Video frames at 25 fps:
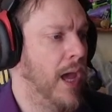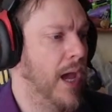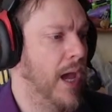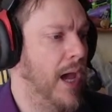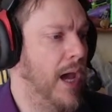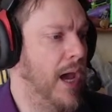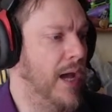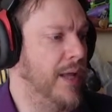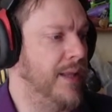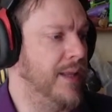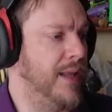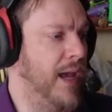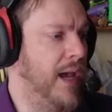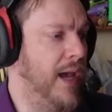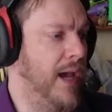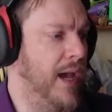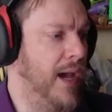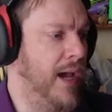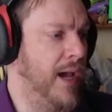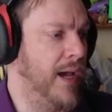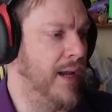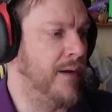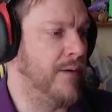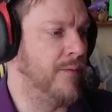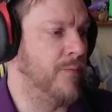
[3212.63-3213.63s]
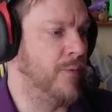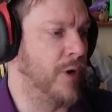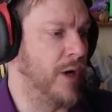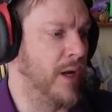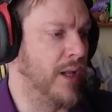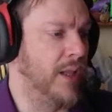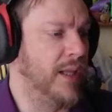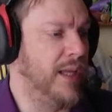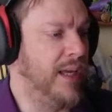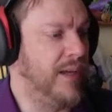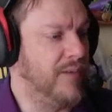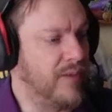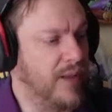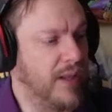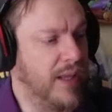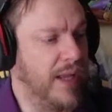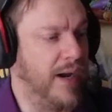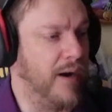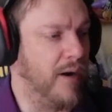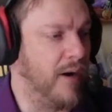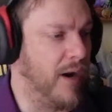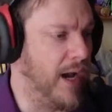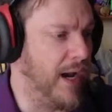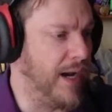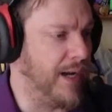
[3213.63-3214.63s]
And then we're gonna leave the
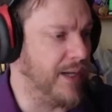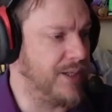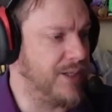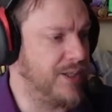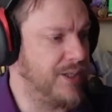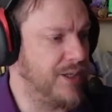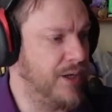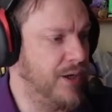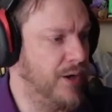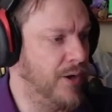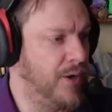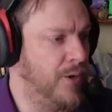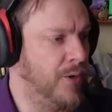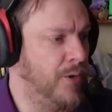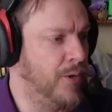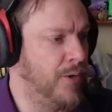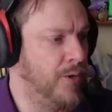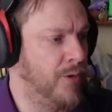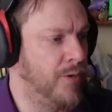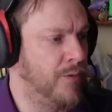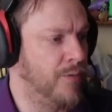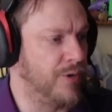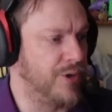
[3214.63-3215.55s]
layer height 2.